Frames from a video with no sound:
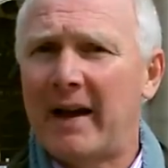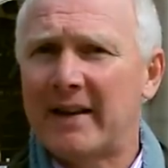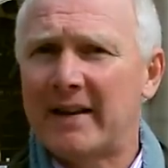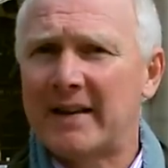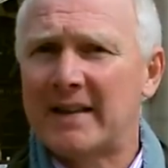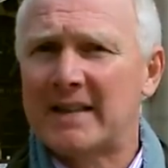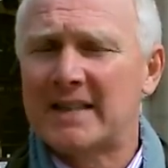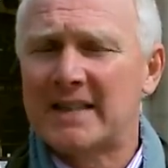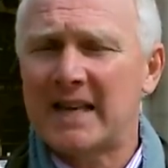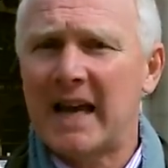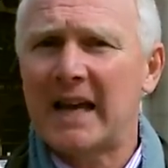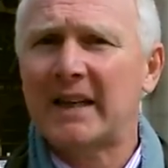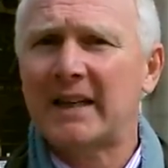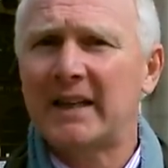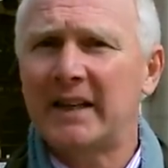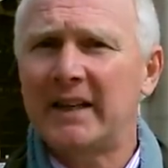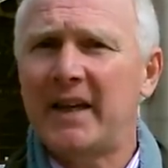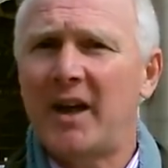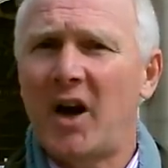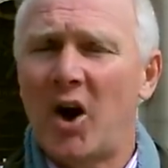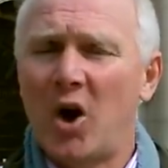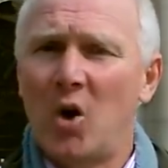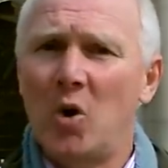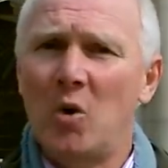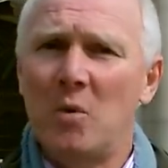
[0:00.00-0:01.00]

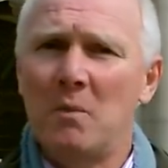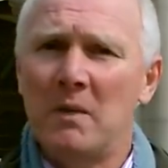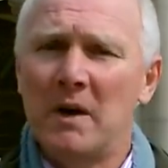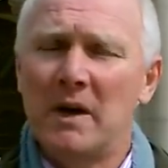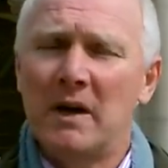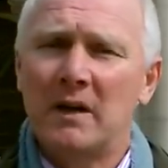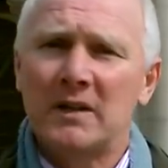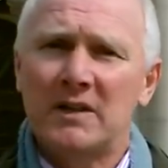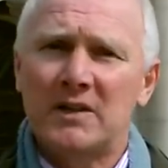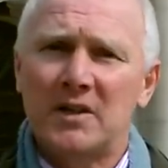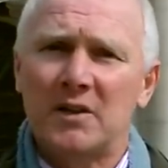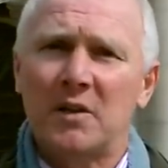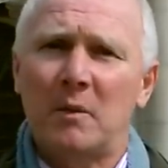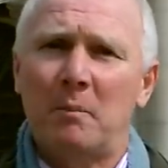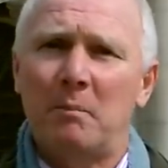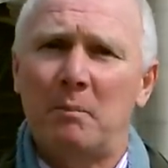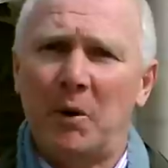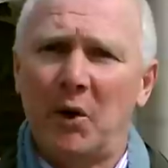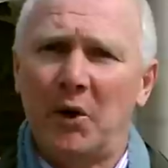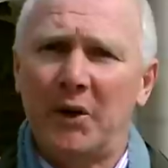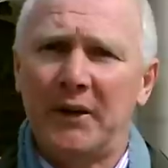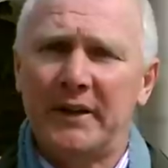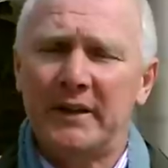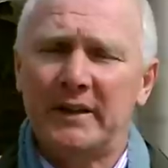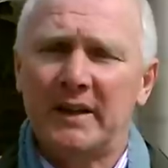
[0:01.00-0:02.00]
exactly home to the
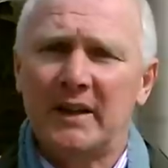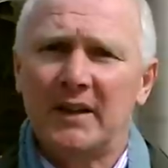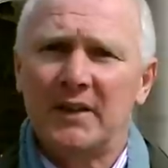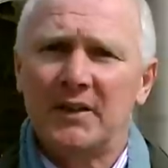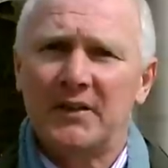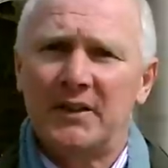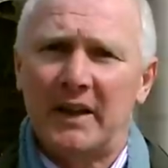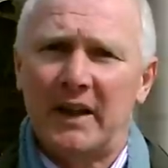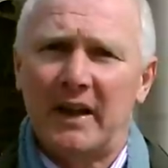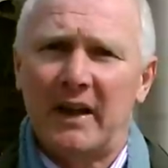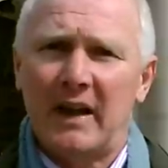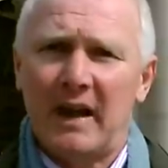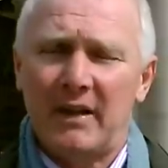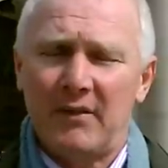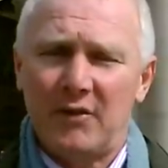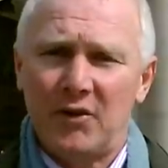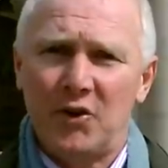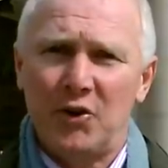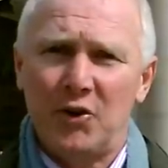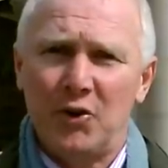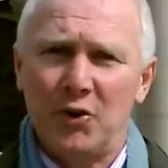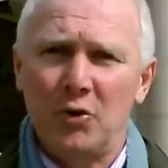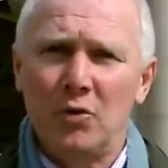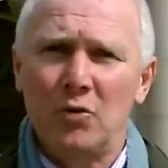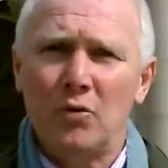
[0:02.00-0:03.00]
point that
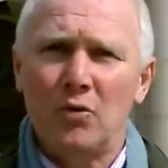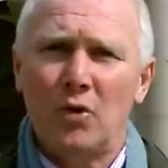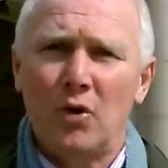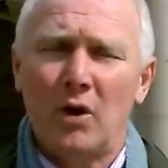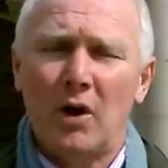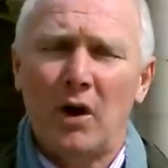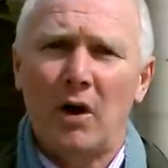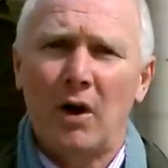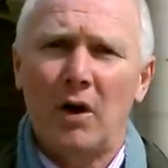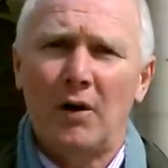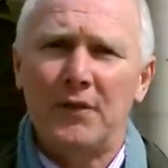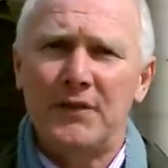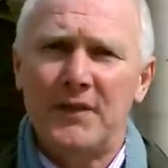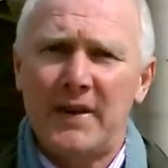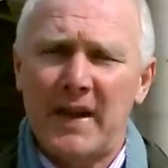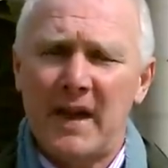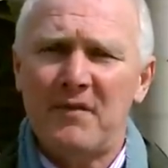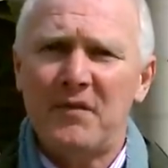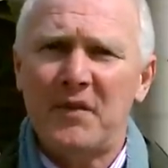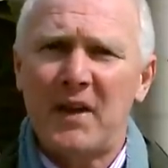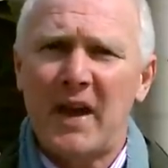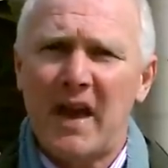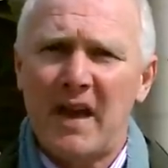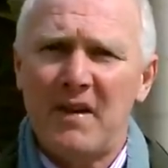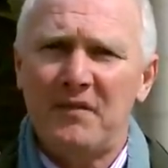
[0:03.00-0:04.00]
you are
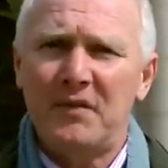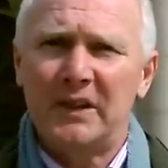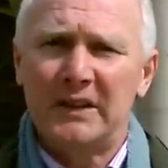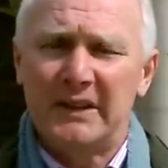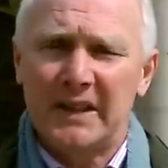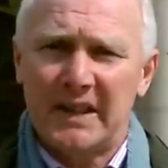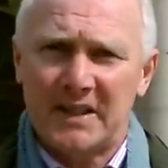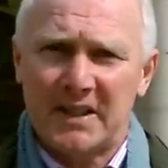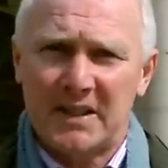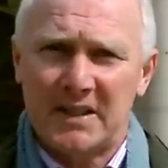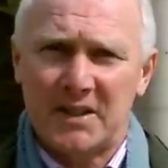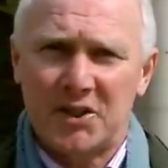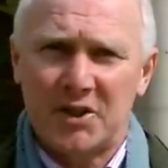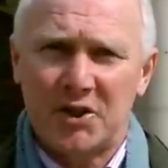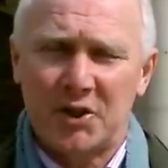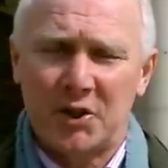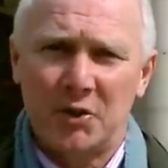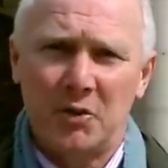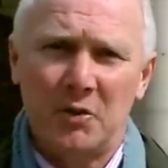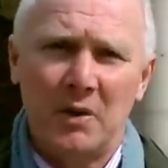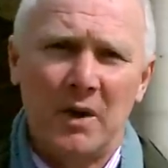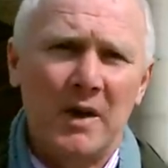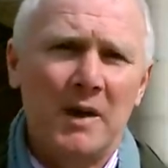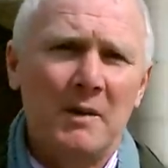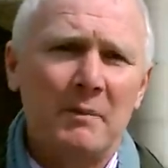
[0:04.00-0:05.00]
never ever listened
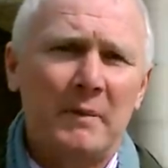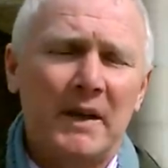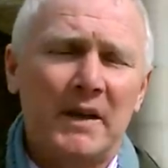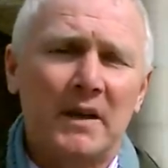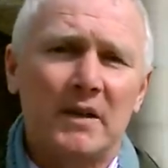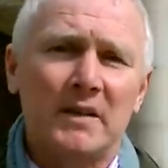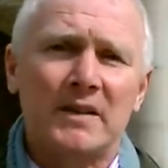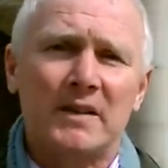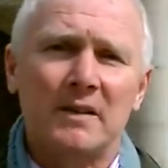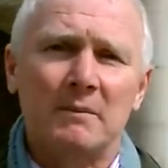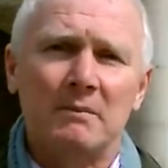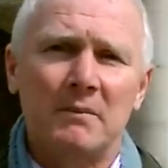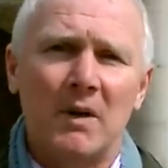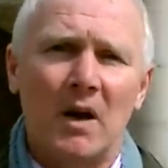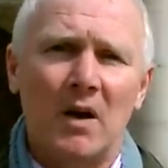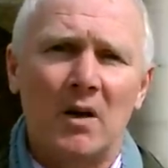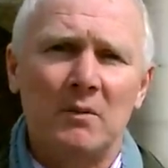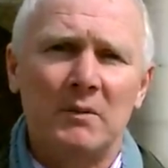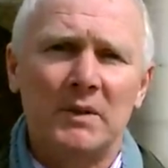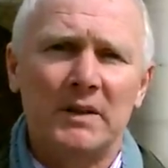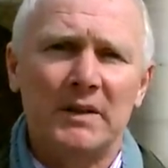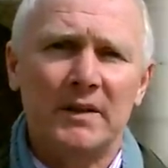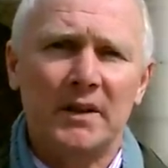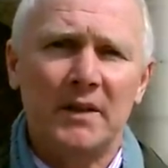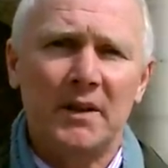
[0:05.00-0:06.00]
to, because the
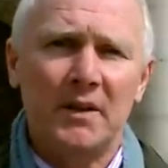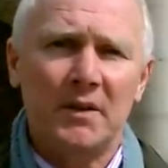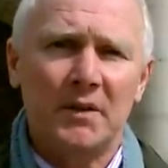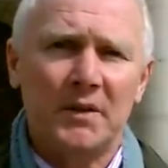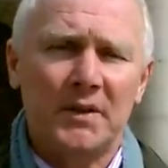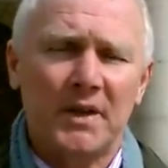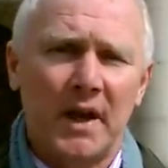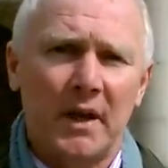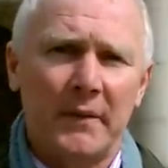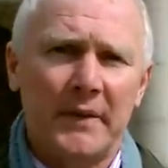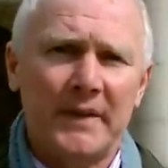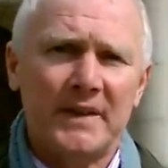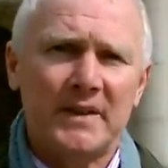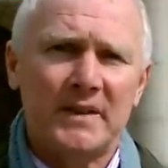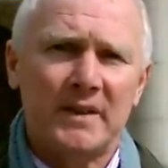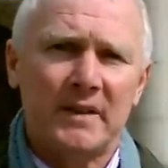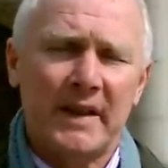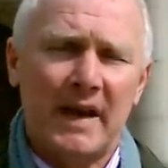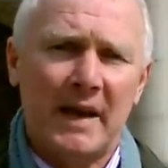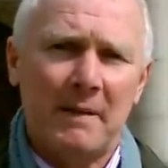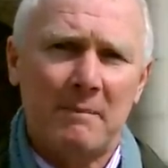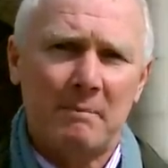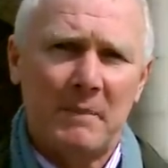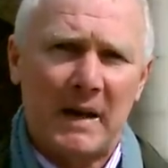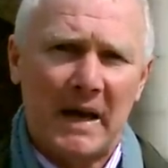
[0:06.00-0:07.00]
moment that you go into
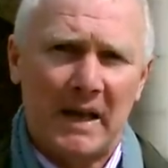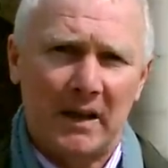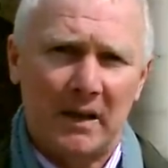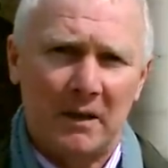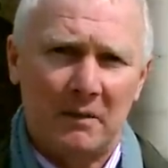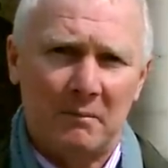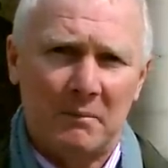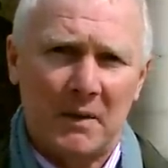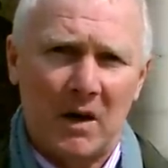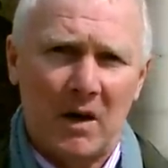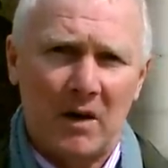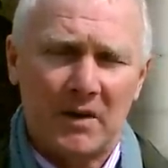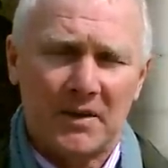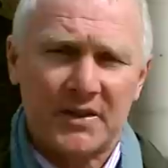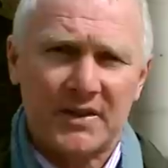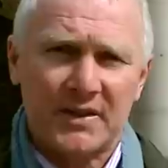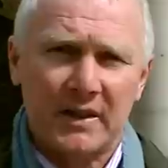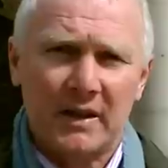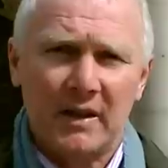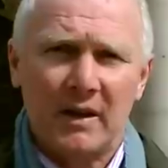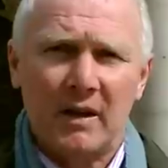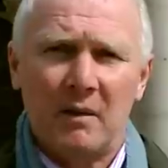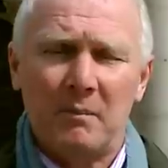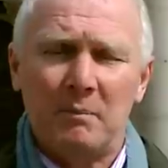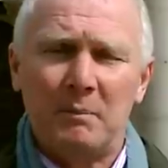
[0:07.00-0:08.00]
that ballot box
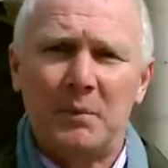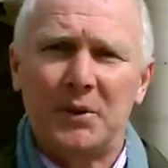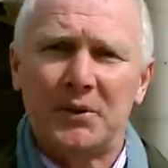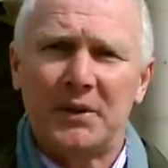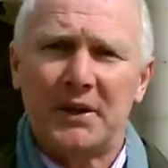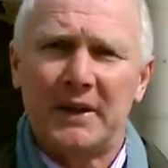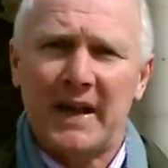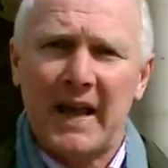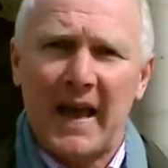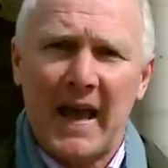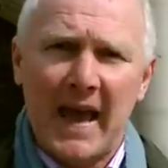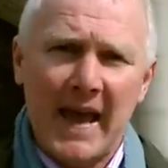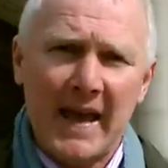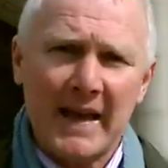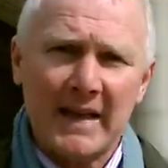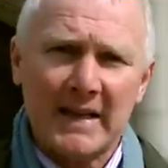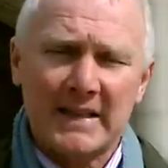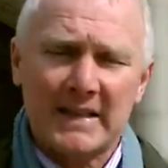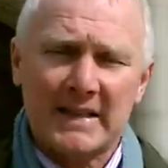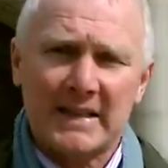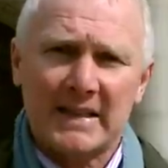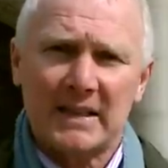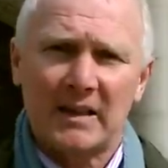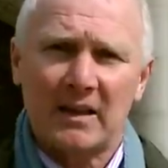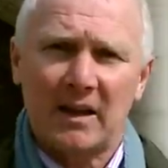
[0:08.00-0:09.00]
and put an
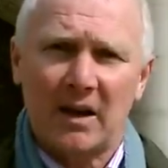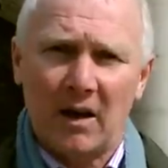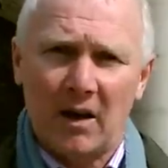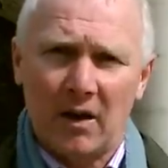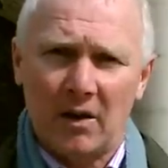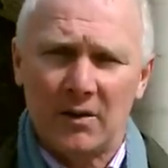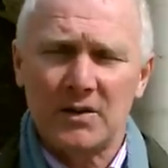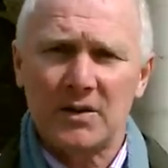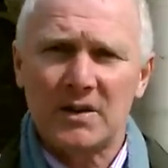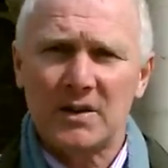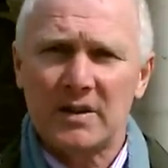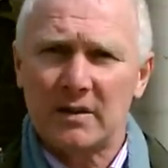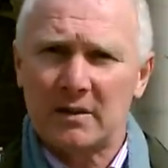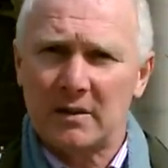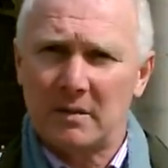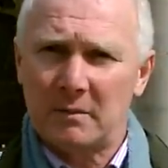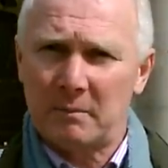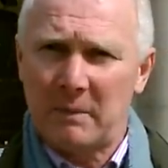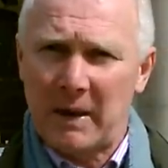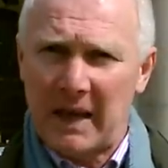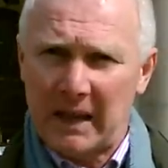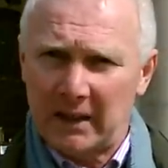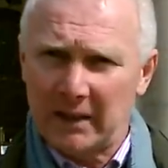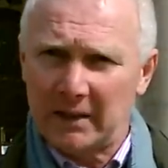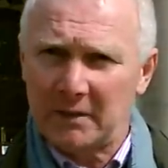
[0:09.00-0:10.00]
X onto the
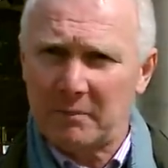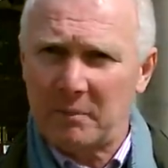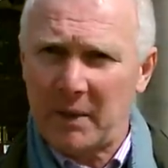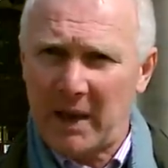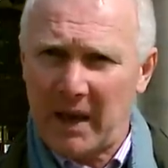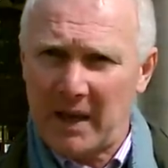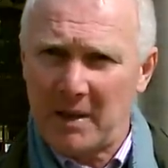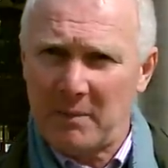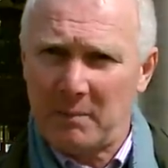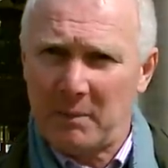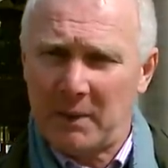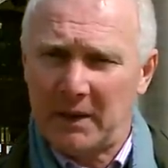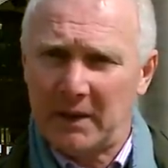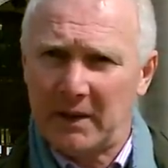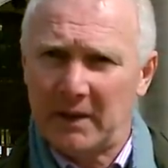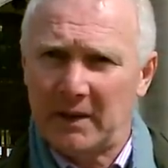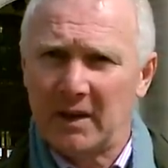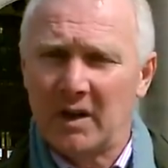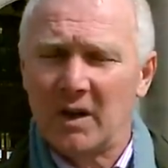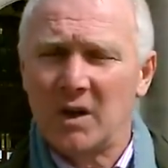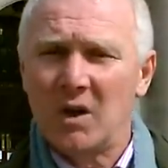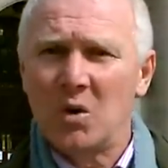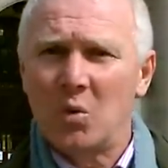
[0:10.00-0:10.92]
ballot paper,